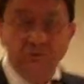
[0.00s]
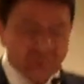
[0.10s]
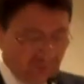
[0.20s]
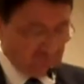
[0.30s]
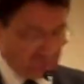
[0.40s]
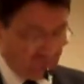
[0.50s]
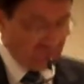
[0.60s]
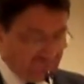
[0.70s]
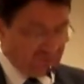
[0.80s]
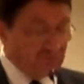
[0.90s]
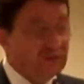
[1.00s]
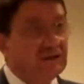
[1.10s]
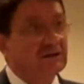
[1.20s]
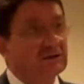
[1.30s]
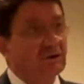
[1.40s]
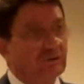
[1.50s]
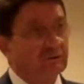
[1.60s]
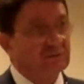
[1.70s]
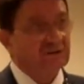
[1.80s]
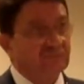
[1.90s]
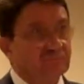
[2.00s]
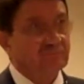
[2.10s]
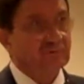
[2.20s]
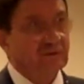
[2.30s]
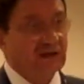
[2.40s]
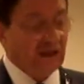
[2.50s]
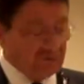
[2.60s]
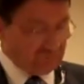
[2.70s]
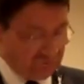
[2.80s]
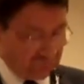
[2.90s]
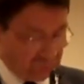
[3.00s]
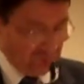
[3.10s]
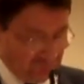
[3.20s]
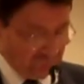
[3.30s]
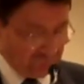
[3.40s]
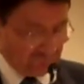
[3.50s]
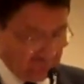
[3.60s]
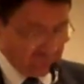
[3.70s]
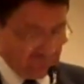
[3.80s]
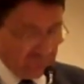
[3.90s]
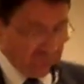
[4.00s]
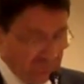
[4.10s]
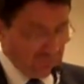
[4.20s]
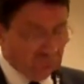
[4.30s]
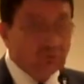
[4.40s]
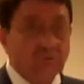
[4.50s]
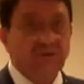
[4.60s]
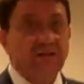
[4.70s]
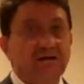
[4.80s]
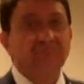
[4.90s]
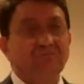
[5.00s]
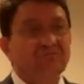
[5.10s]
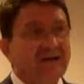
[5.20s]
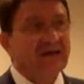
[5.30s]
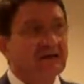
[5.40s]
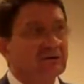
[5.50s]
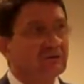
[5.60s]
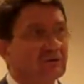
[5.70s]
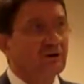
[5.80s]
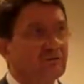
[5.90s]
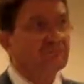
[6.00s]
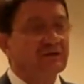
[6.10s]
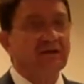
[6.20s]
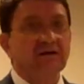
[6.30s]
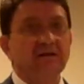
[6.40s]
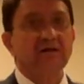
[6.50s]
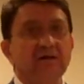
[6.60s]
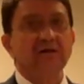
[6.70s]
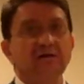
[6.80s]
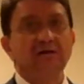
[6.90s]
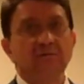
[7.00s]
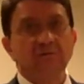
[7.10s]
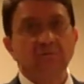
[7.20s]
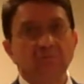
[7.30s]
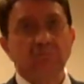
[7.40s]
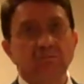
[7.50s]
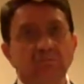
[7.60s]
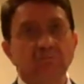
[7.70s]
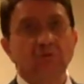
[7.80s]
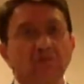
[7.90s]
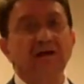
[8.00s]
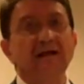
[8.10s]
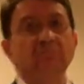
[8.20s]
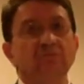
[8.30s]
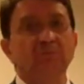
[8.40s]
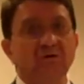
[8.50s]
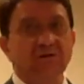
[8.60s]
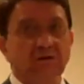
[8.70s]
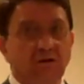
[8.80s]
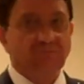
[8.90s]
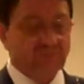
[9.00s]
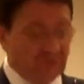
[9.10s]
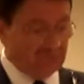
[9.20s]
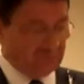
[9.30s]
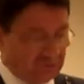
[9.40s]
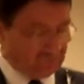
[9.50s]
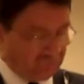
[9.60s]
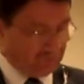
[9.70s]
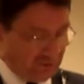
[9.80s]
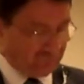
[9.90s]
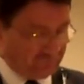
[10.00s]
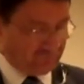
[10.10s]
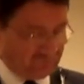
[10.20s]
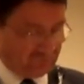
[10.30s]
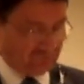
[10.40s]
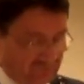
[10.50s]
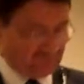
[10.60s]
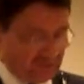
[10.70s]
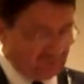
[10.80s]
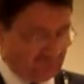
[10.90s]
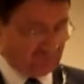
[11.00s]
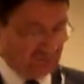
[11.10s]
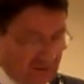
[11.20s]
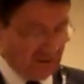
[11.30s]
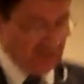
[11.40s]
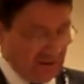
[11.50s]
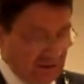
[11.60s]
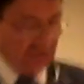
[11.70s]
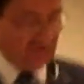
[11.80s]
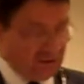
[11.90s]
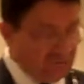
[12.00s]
concept of the green economy as a response to the failure of the proclaimed model of development of the last 50, 60 years. It